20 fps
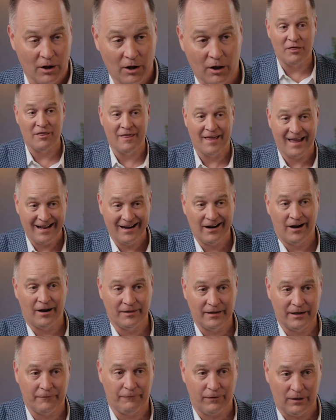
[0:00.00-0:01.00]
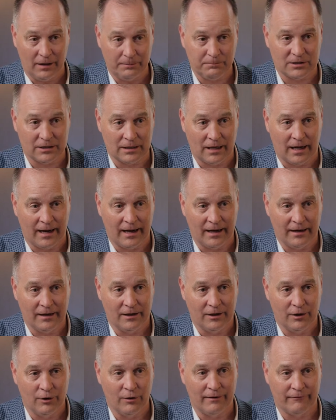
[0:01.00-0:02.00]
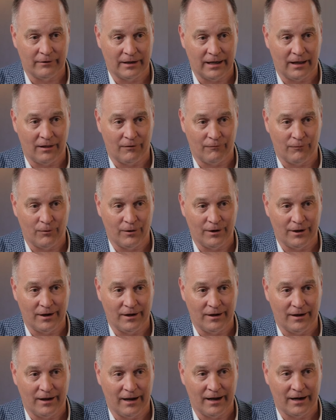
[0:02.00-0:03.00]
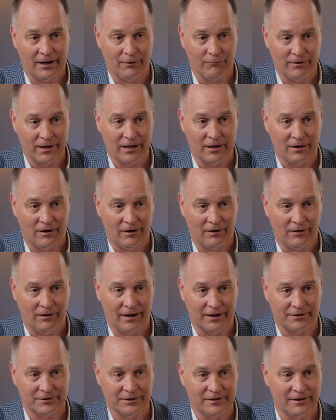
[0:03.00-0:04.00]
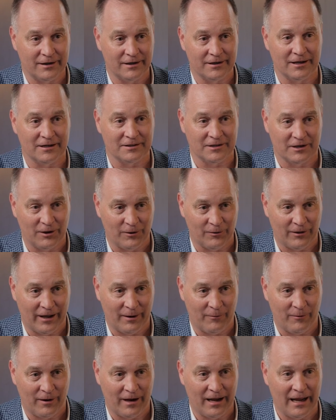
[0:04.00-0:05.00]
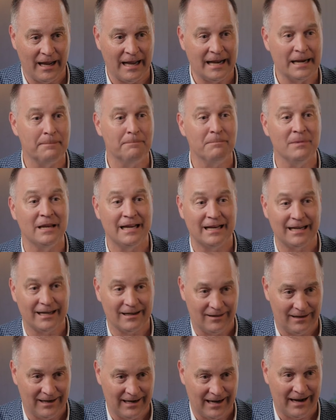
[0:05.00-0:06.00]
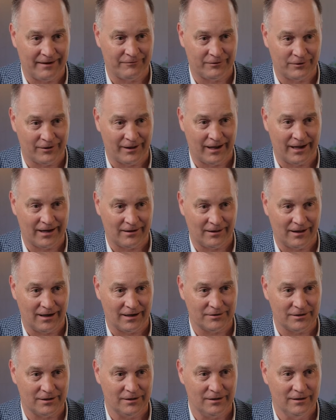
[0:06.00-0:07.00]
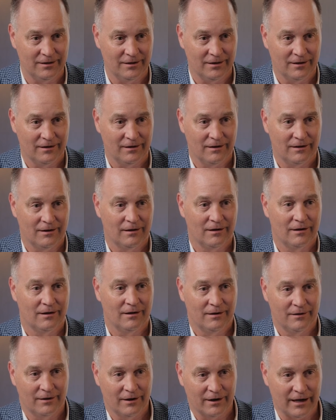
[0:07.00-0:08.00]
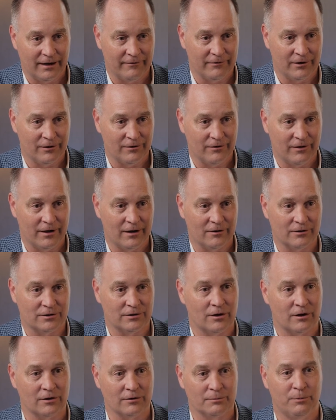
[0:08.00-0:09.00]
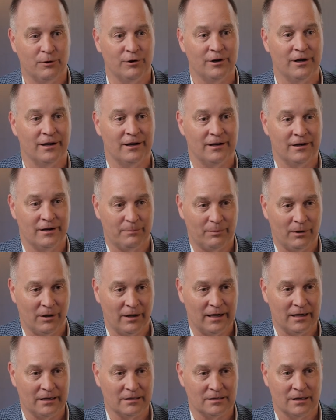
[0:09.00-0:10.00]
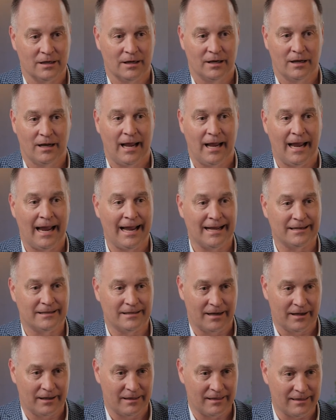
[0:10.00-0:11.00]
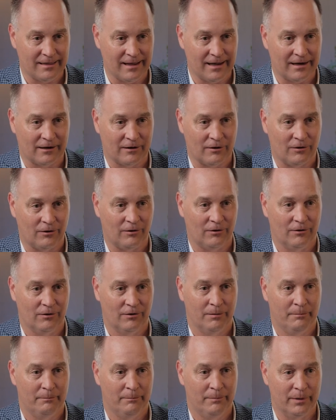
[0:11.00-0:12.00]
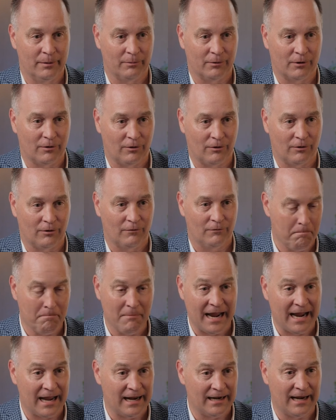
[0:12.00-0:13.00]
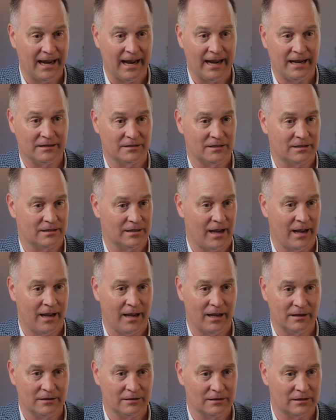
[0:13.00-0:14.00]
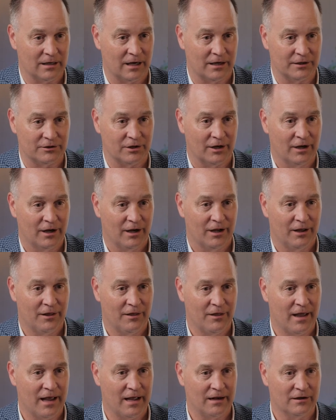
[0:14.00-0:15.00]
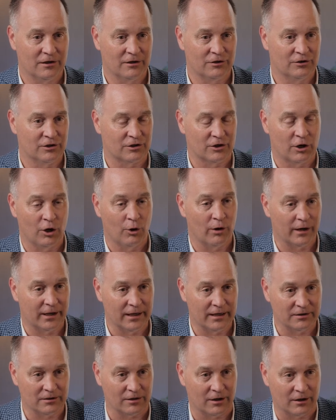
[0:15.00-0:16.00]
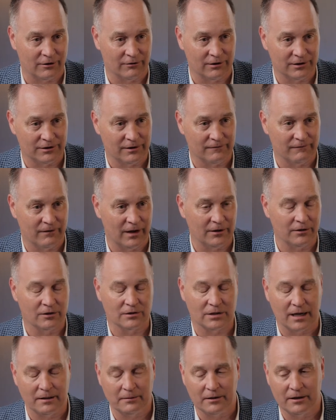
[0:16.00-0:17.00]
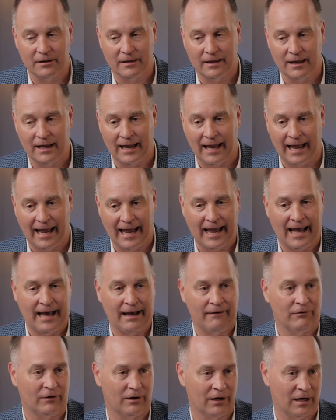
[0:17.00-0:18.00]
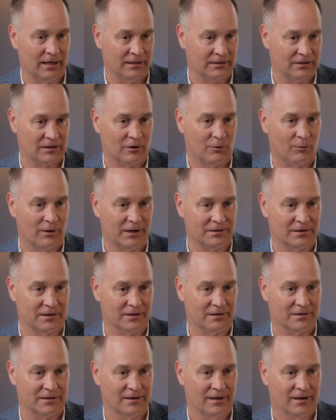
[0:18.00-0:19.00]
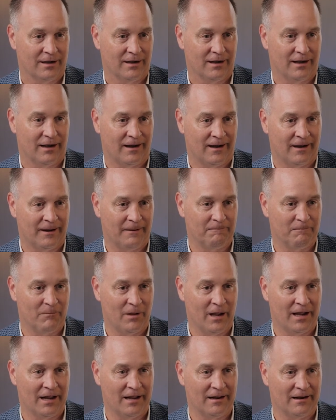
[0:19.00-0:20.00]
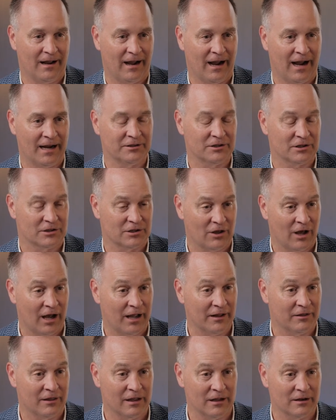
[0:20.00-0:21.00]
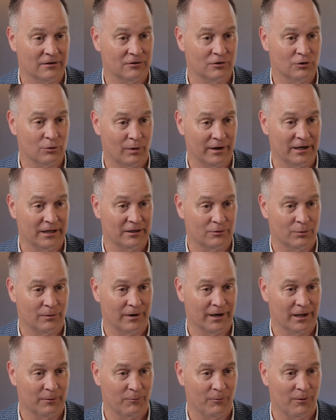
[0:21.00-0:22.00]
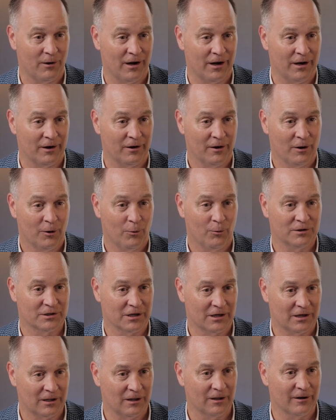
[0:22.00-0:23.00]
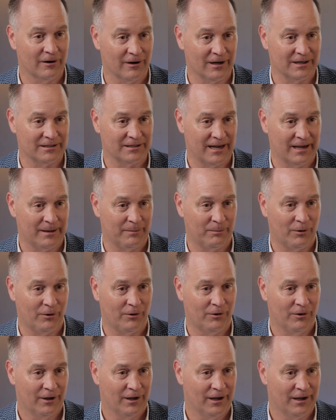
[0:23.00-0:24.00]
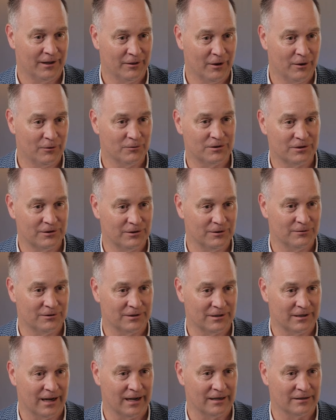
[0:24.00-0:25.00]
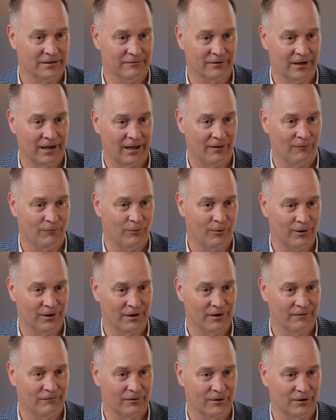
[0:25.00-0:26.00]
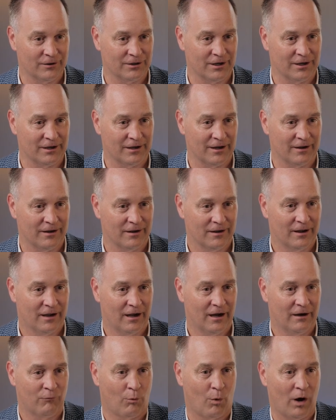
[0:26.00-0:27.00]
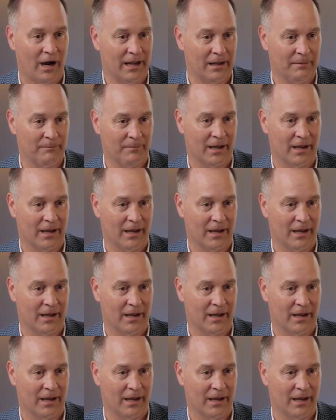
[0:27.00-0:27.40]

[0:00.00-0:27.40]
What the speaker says: Then on the flip side, you have California and a recall election that doesn't go that way. And immediately after that election, the governor there starts putting into place antithetical biblical mandates and such that just go against our Christian values. I mean, they have consequences. And I just thought that 2021 was a clear example in those two states of California and Virginia of why it